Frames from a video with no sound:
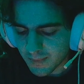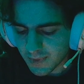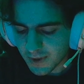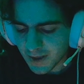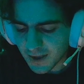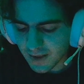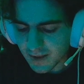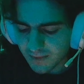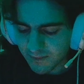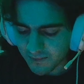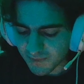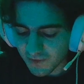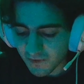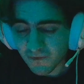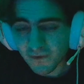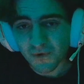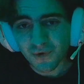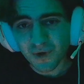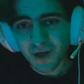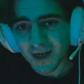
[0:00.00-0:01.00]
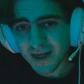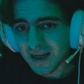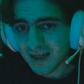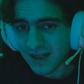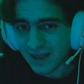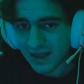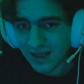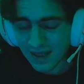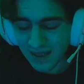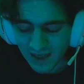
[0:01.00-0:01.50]
But before I
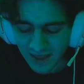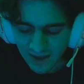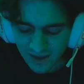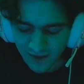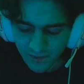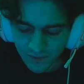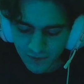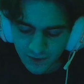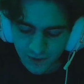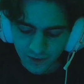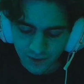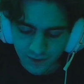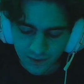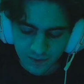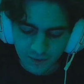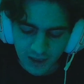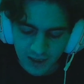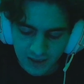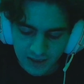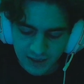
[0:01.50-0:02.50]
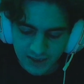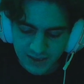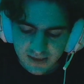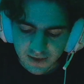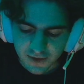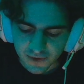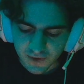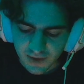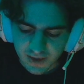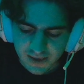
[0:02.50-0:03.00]
get to that, I will at
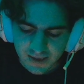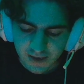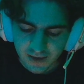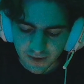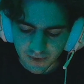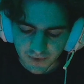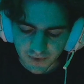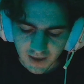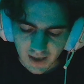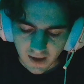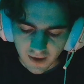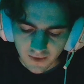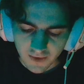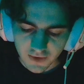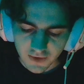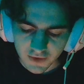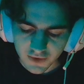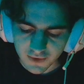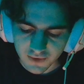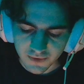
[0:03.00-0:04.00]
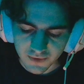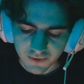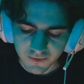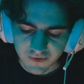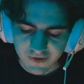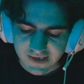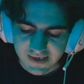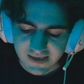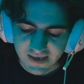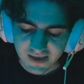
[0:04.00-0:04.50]
least address the new character who
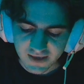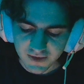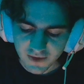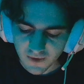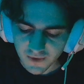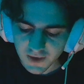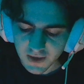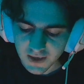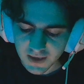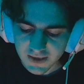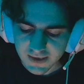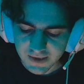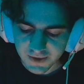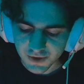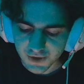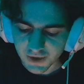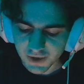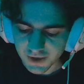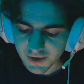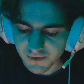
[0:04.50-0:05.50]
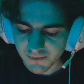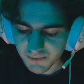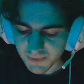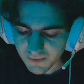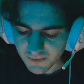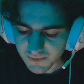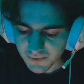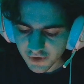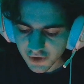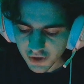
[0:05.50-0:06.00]
is Satone
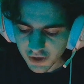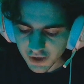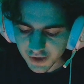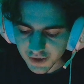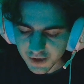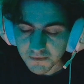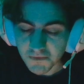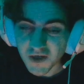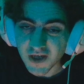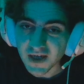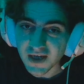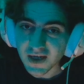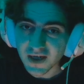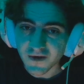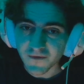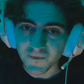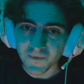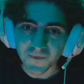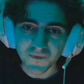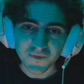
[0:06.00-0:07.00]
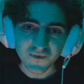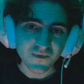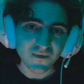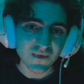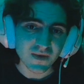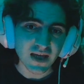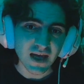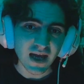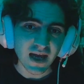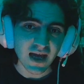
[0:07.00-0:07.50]
Shichimiya,
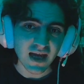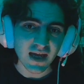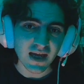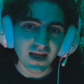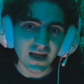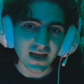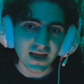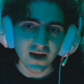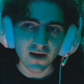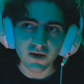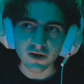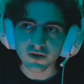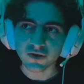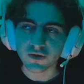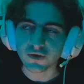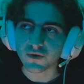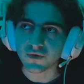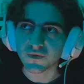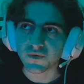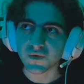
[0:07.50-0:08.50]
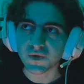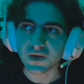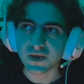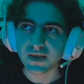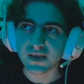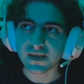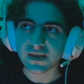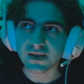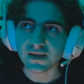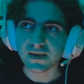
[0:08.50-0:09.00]
a character who
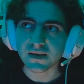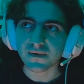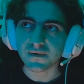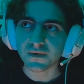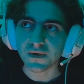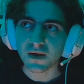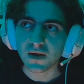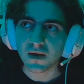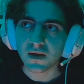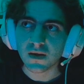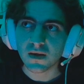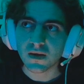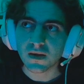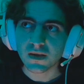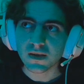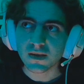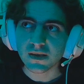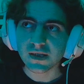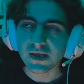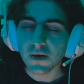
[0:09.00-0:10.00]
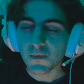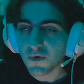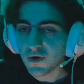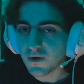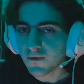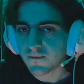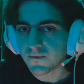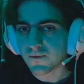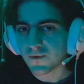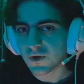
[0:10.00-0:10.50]
is
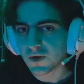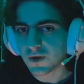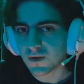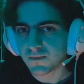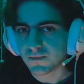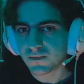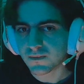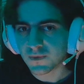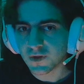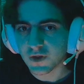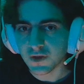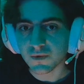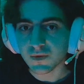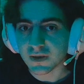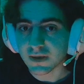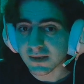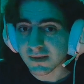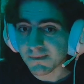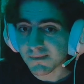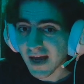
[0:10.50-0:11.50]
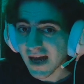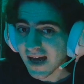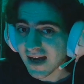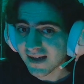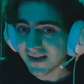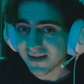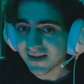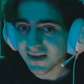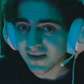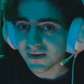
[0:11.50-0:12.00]
someone from Yuta's
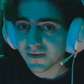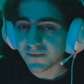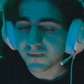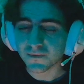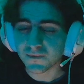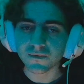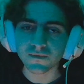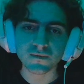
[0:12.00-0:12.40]
past.